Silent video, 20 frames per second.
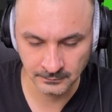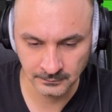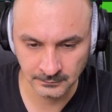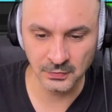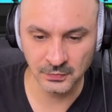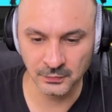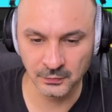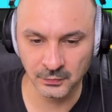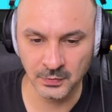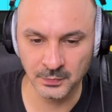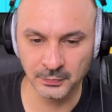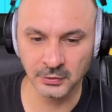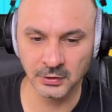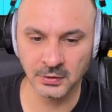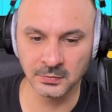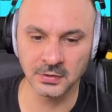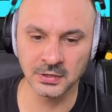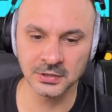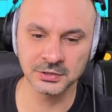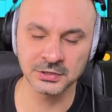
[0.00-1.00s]
We
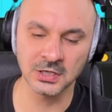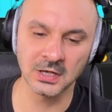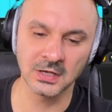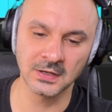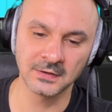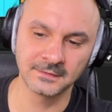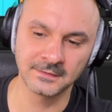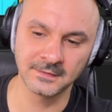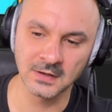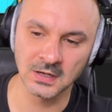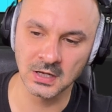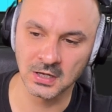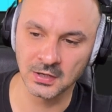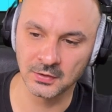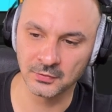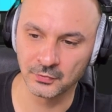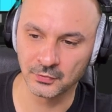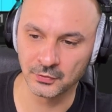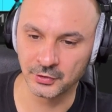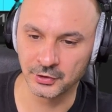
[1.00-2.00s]
pretty much have
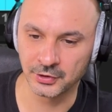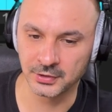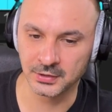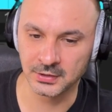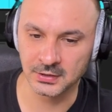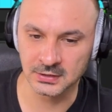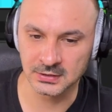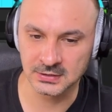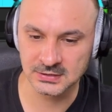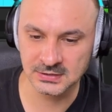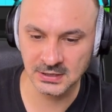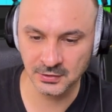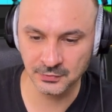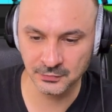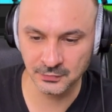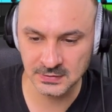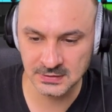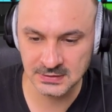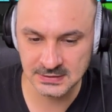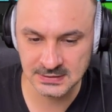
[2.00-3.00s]
our
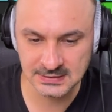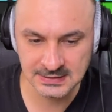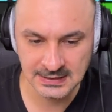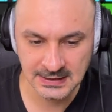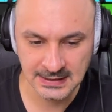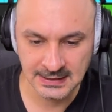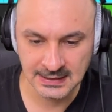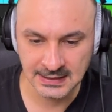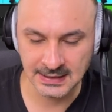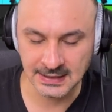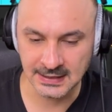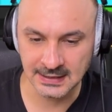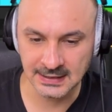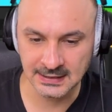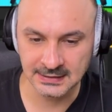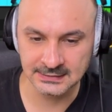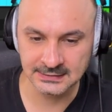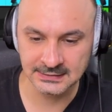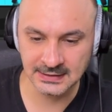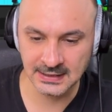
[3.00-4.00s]
sequence,
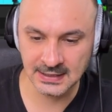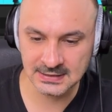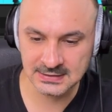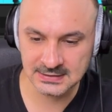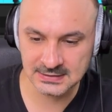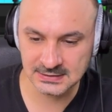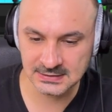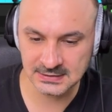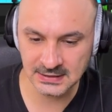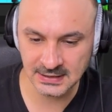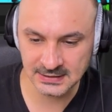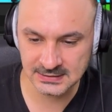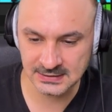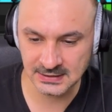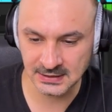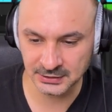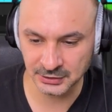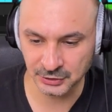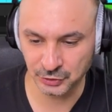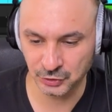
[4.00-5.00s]
and next, let's
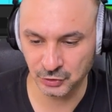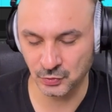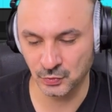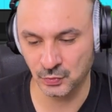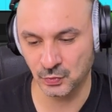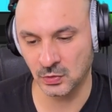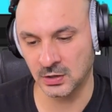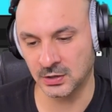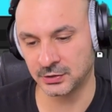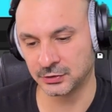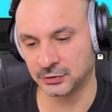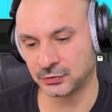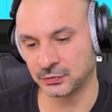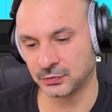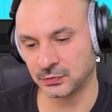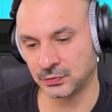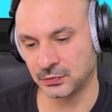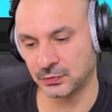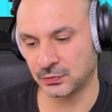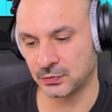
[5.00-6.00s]
say that you want to
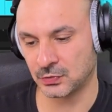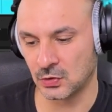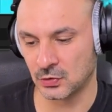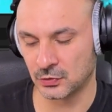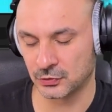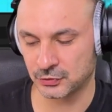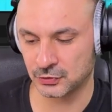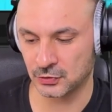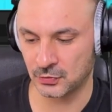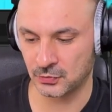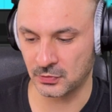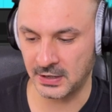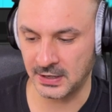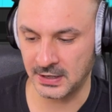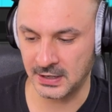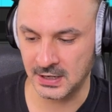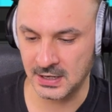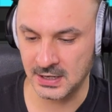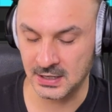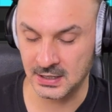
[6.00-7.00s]
also
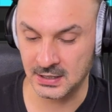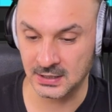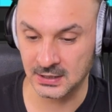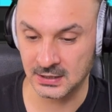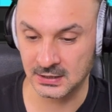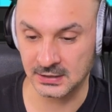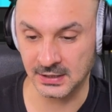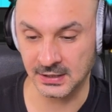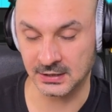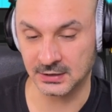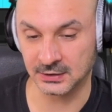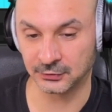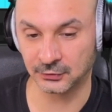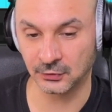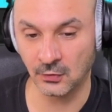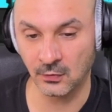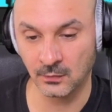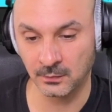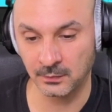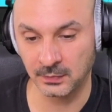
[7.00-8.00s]
add like a
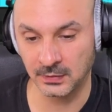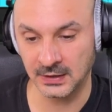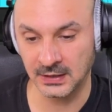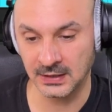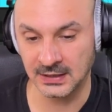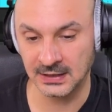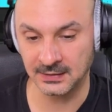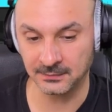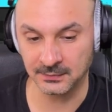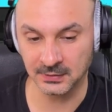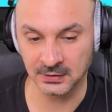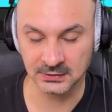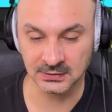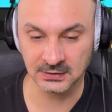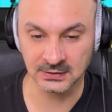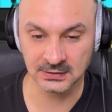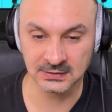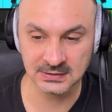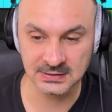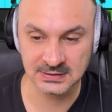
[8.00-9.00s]
tone play in
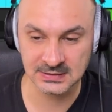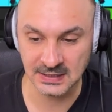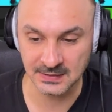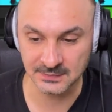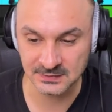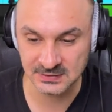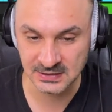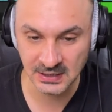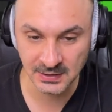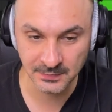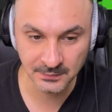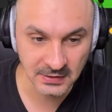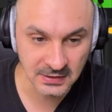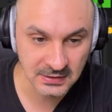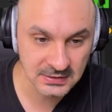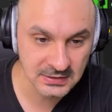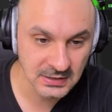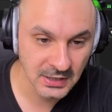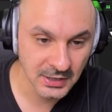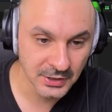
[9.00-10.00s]
between the same
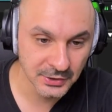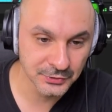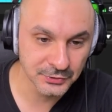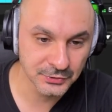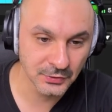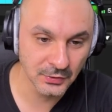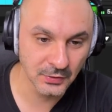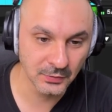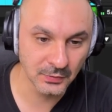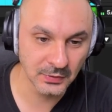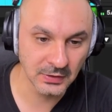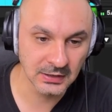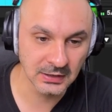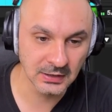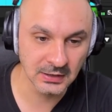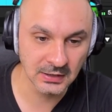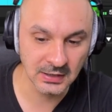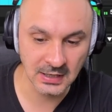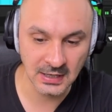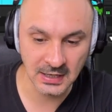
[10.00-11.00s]
segments. So we
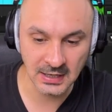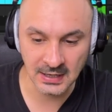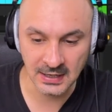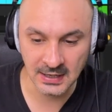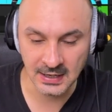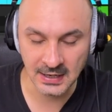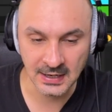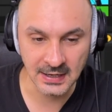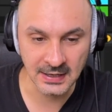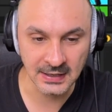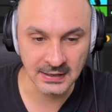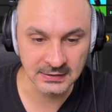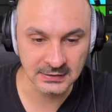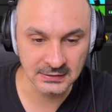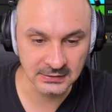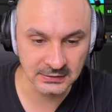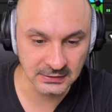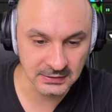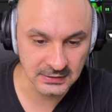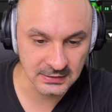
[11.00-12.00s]
can
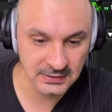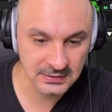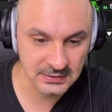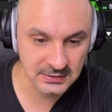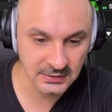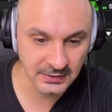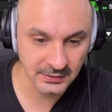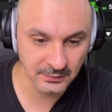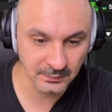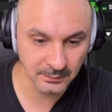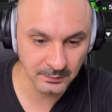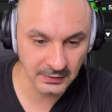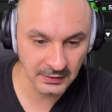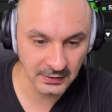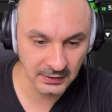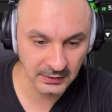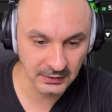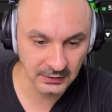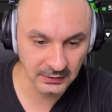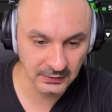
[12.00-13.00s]
add this little
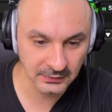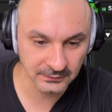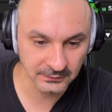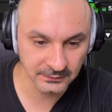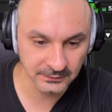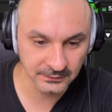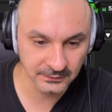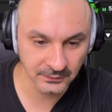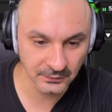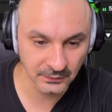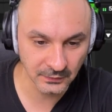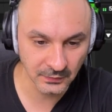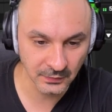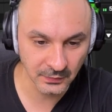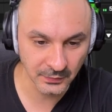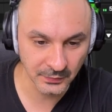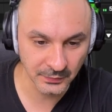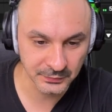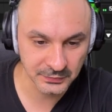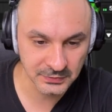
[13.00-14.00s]
plugin
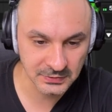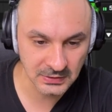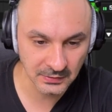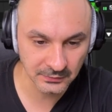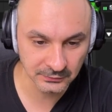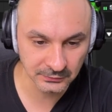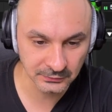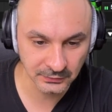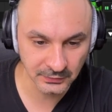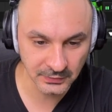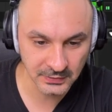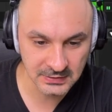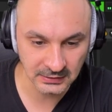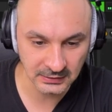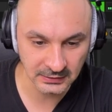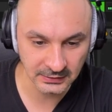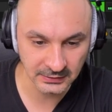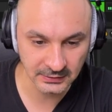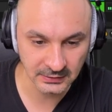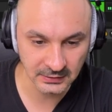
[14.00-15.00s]
from Soundtoys,
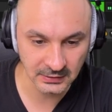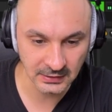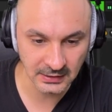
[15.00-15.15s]
Little